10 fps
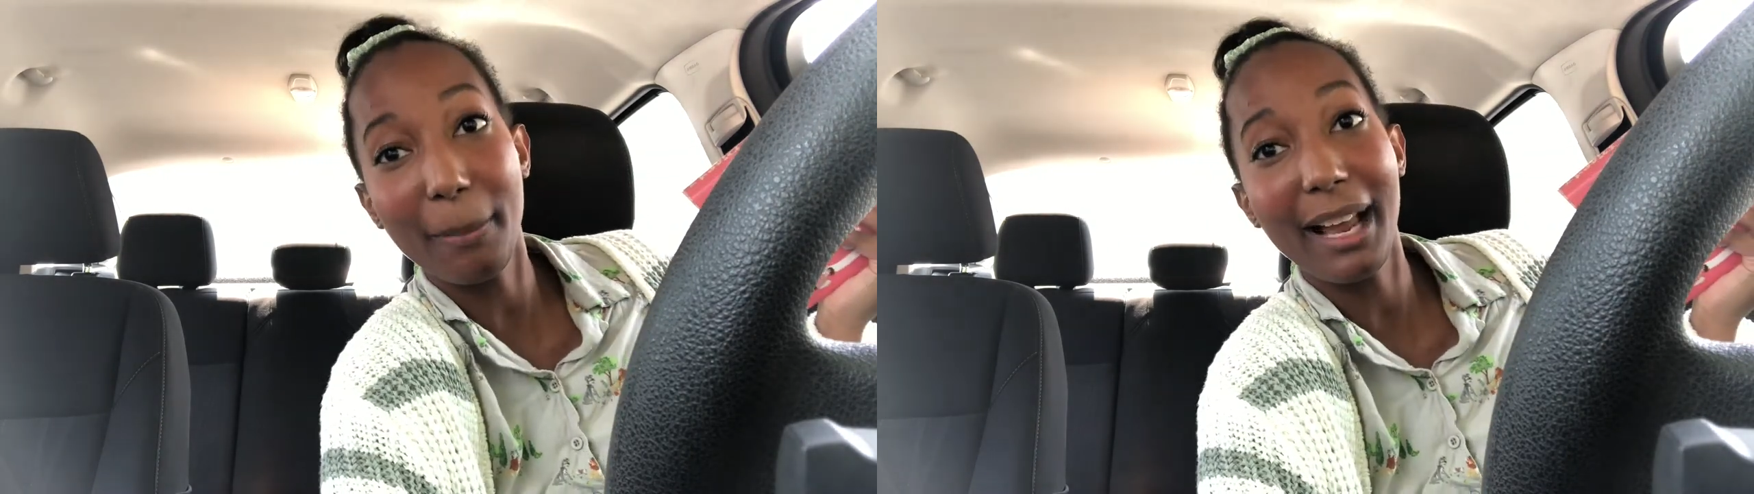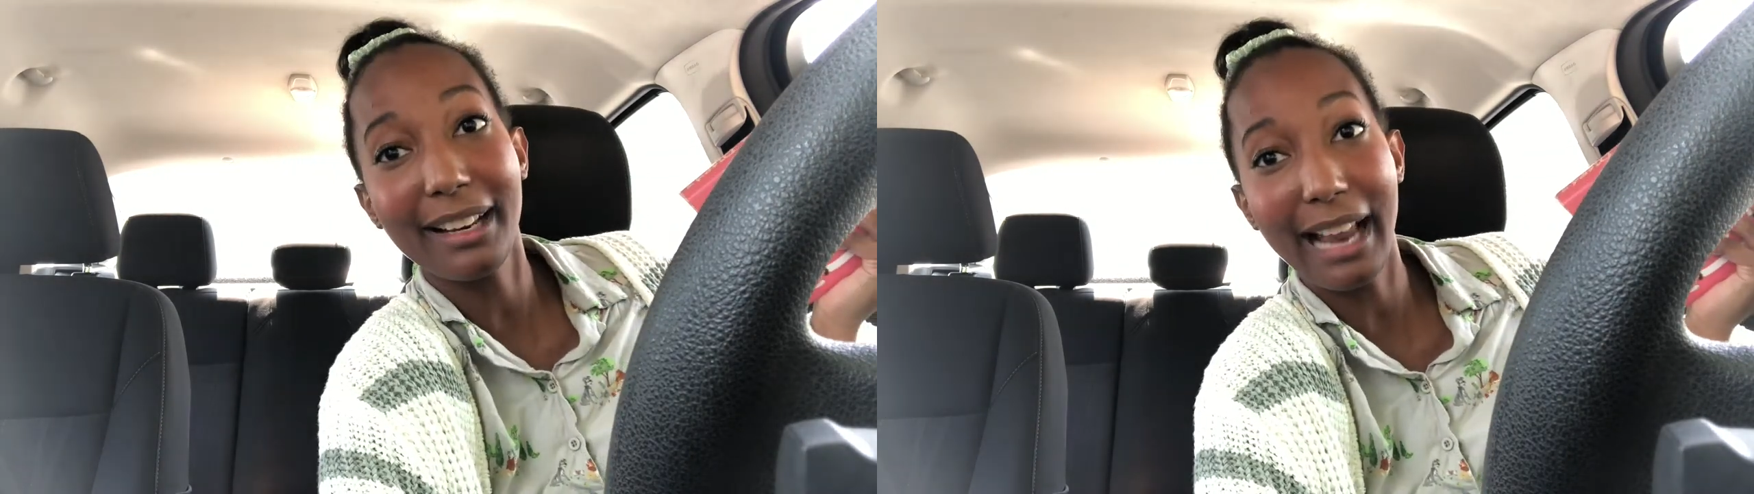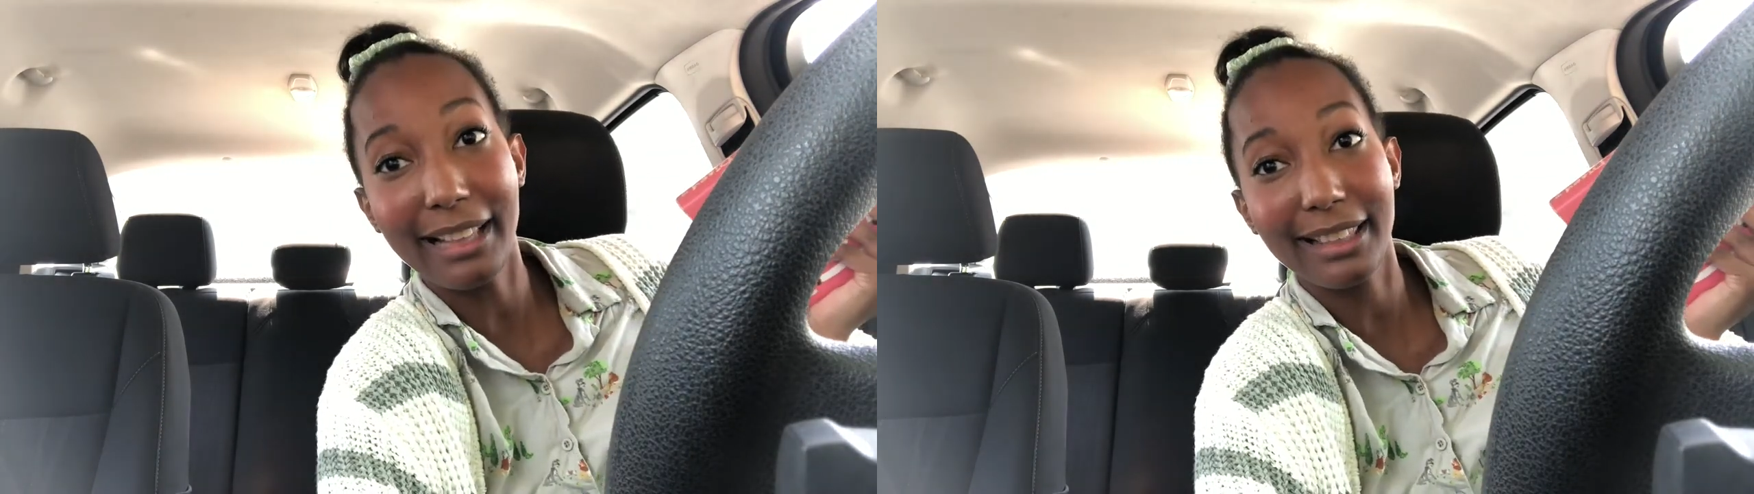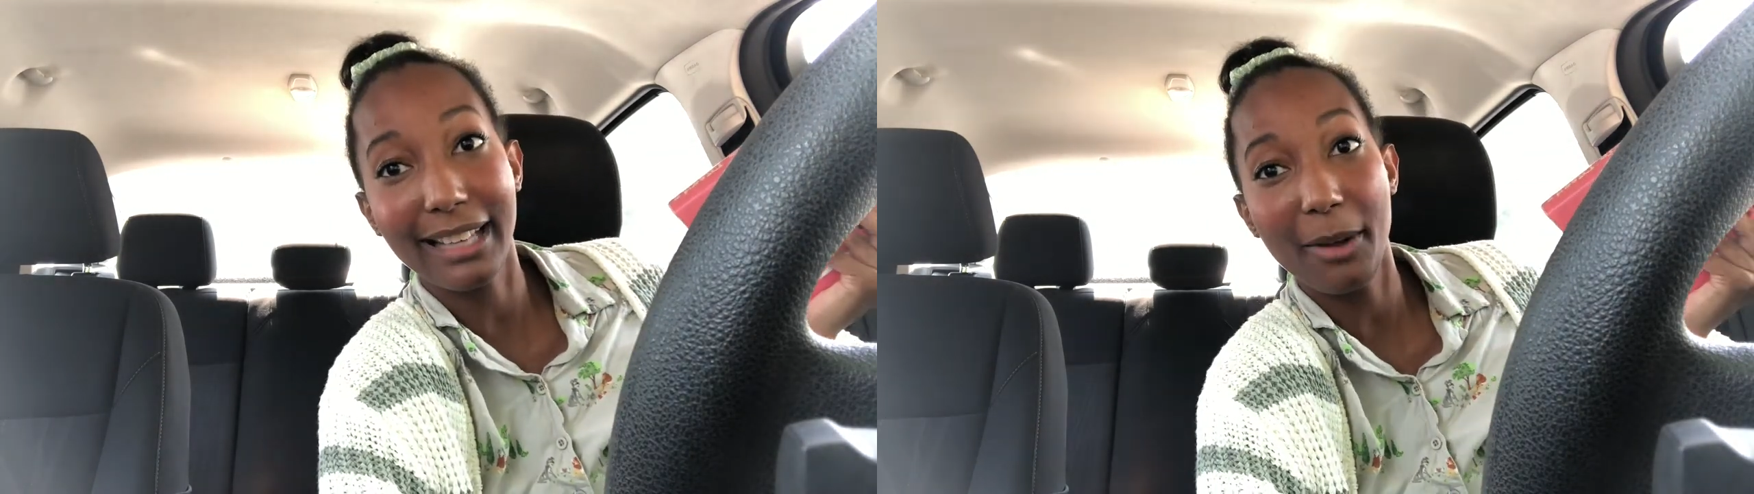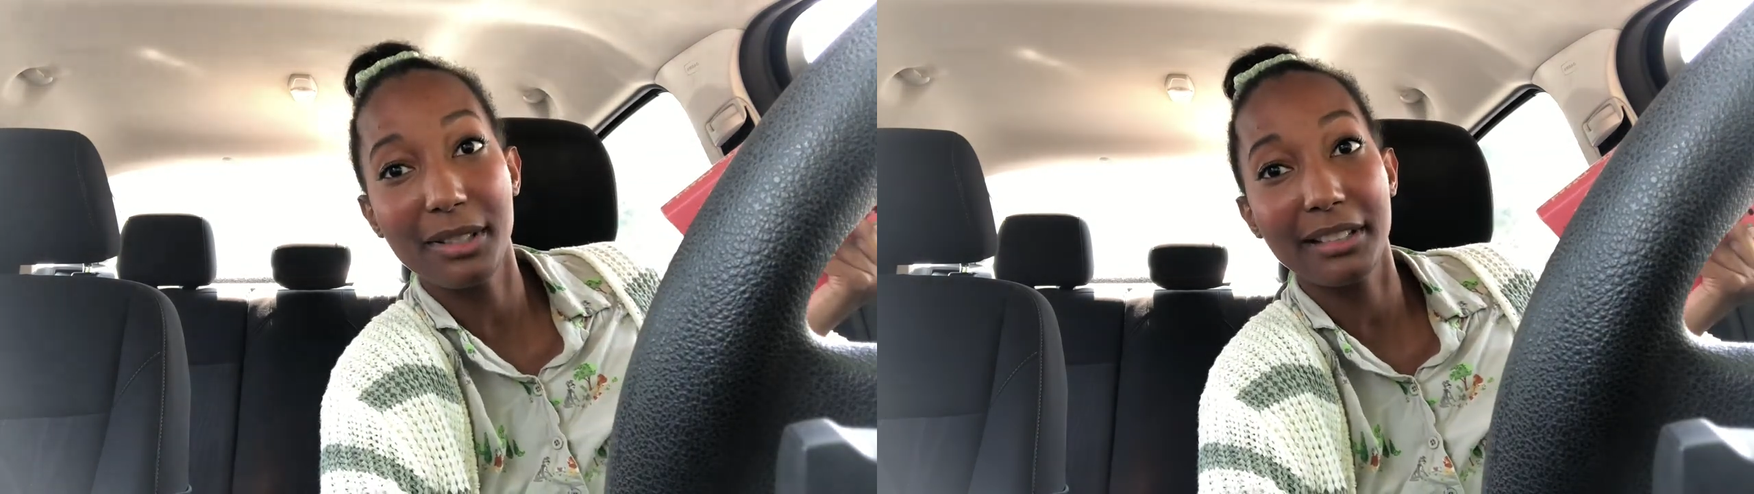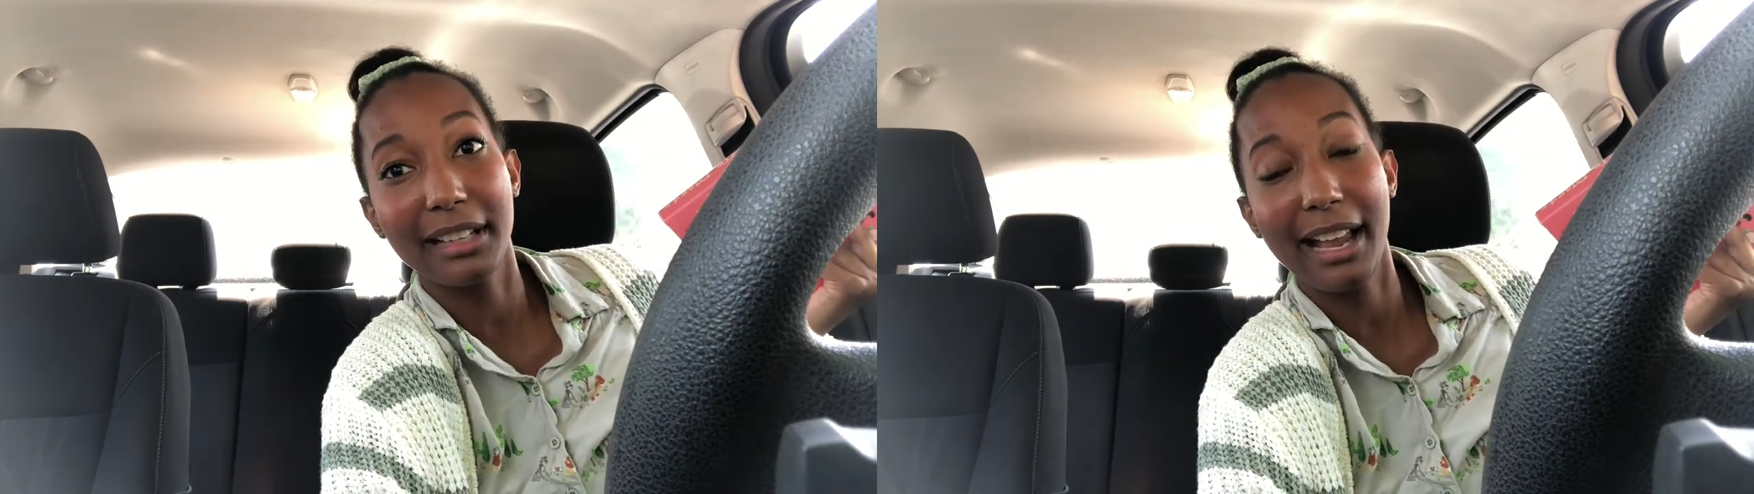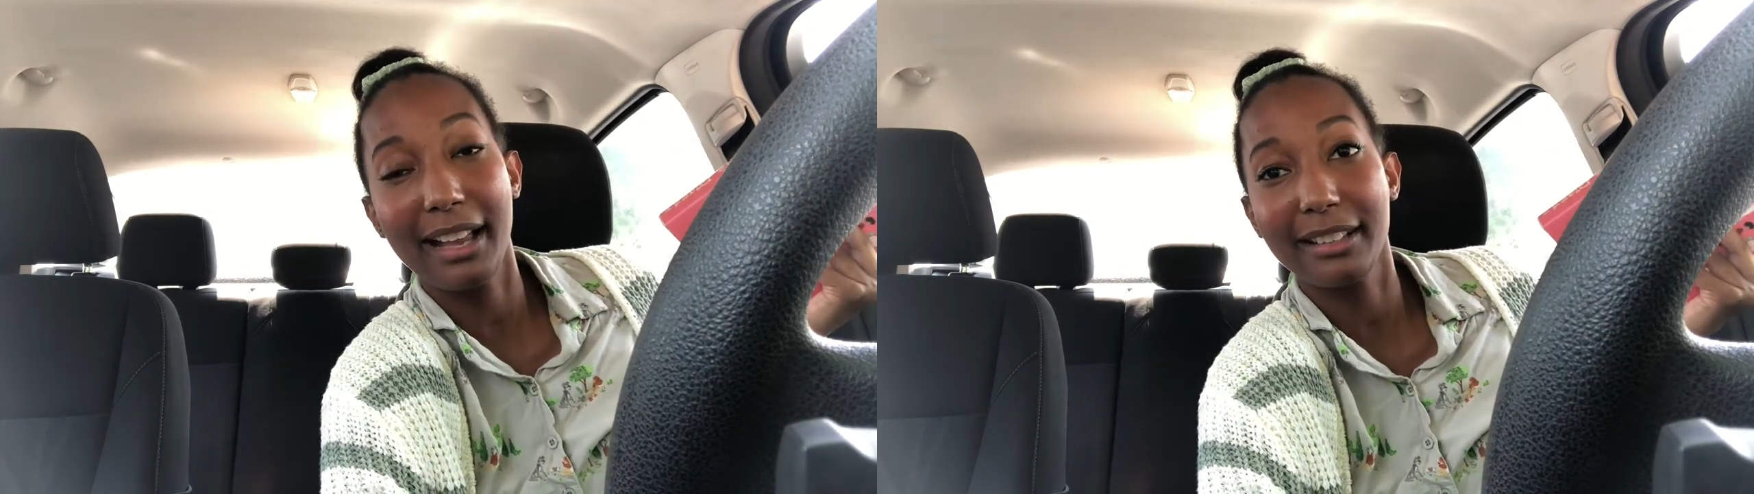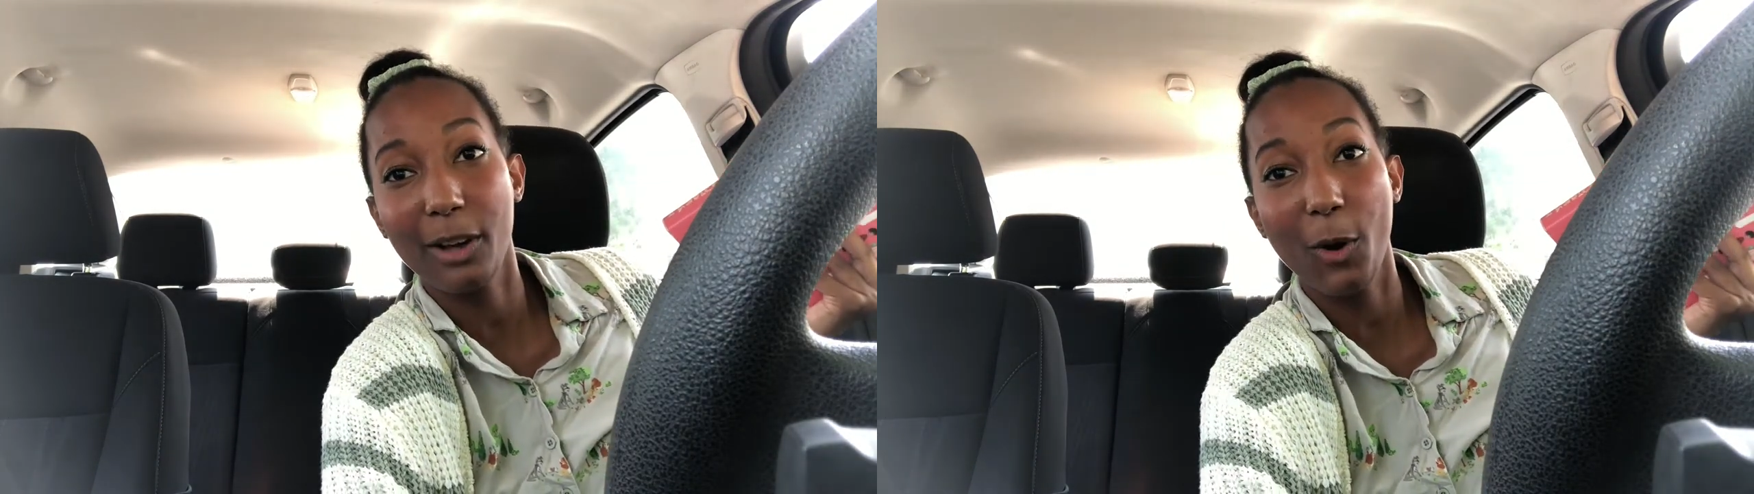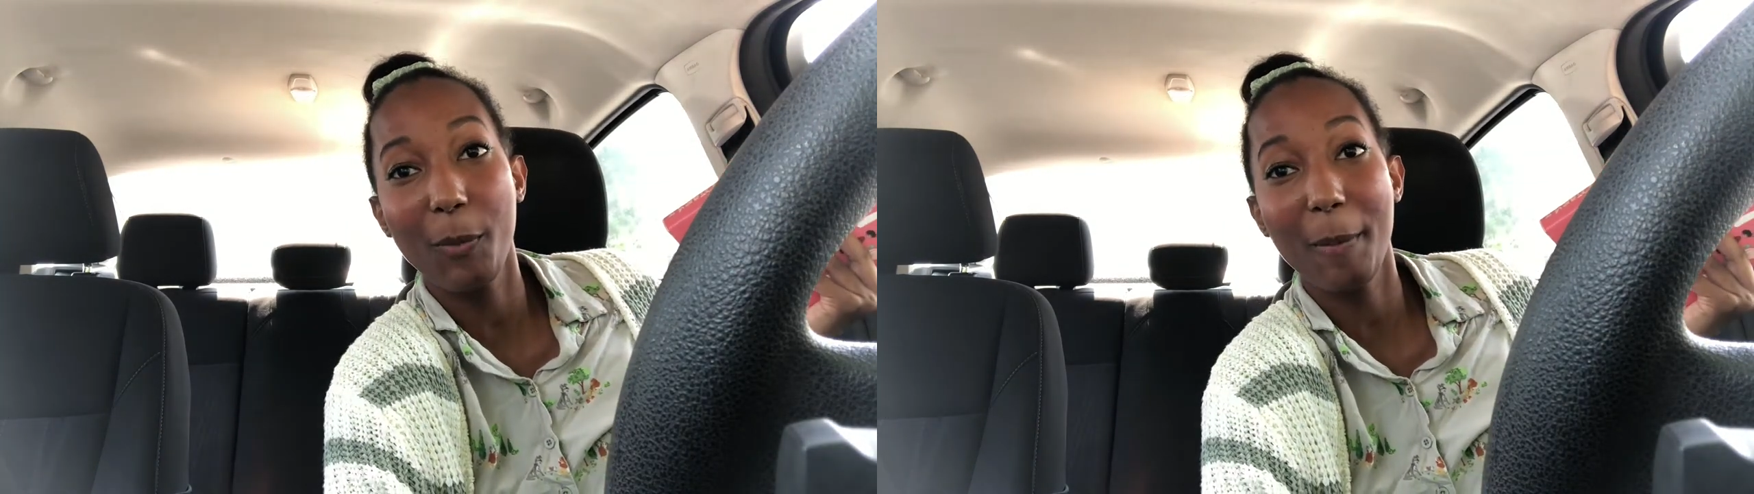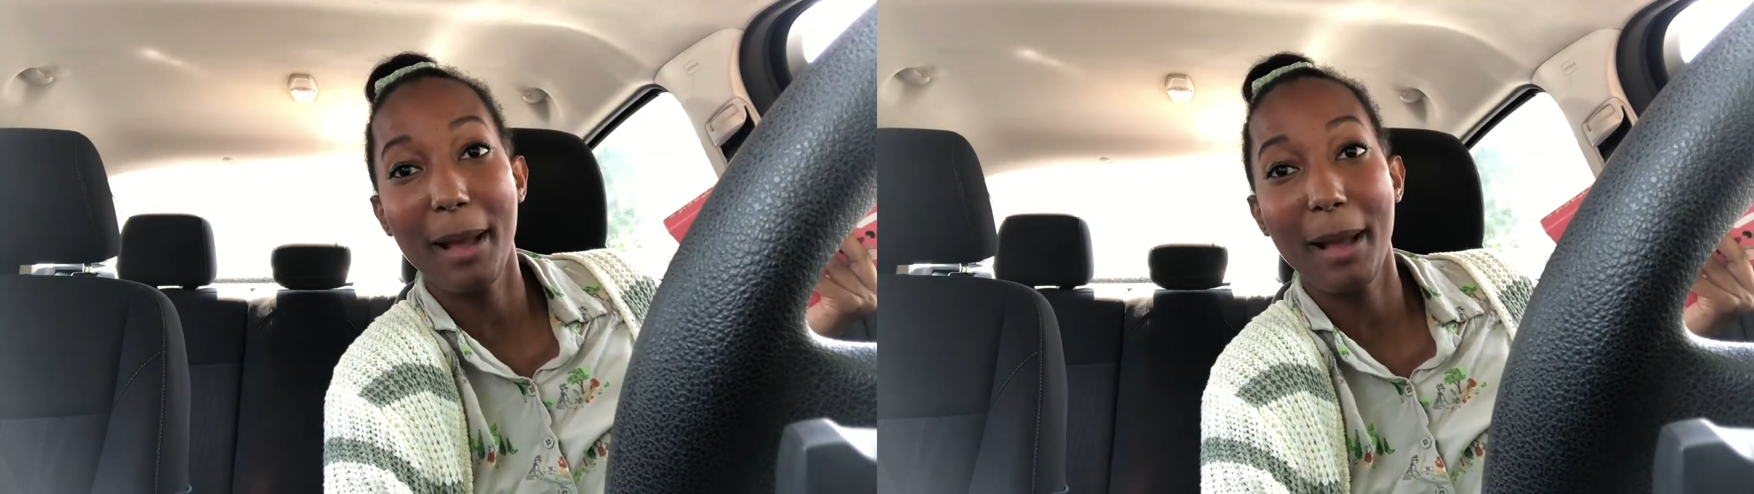back at the counter and hope